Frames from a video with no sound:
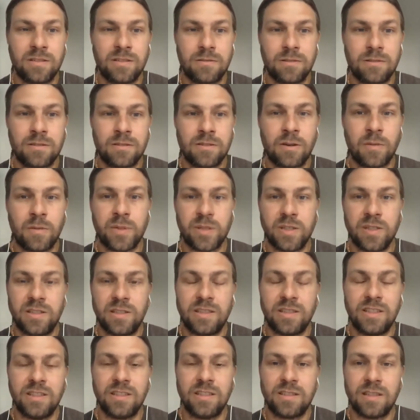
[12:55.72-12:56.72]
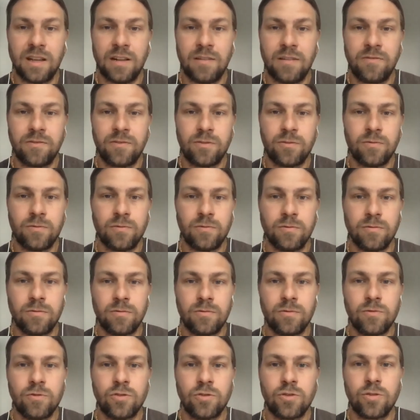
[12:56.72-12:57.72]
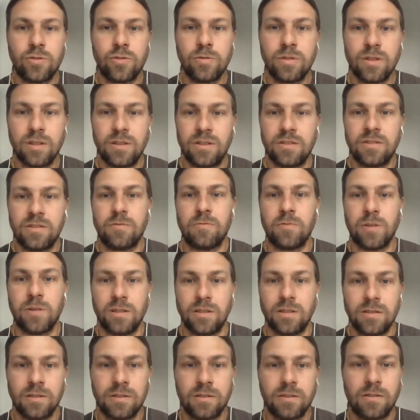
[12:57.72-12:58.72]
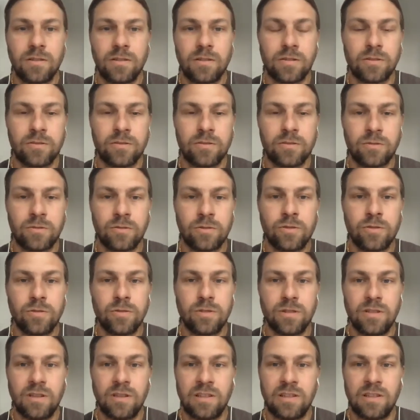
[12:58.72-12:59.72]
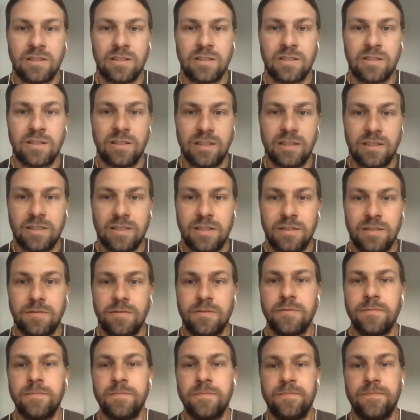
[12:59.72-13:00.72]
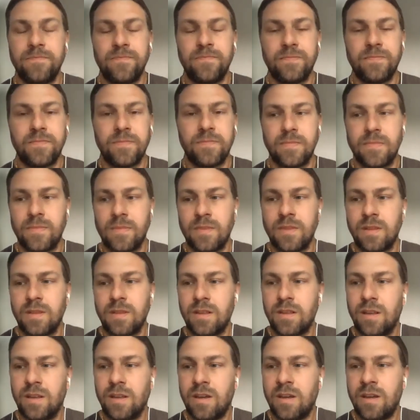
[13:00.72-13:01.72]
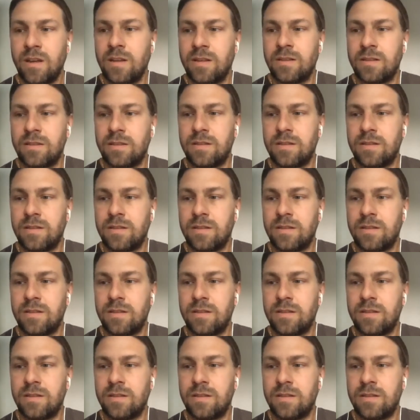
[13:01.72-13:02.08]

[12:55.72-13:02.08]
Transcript: component itself to choose another one or to choose an alternative. And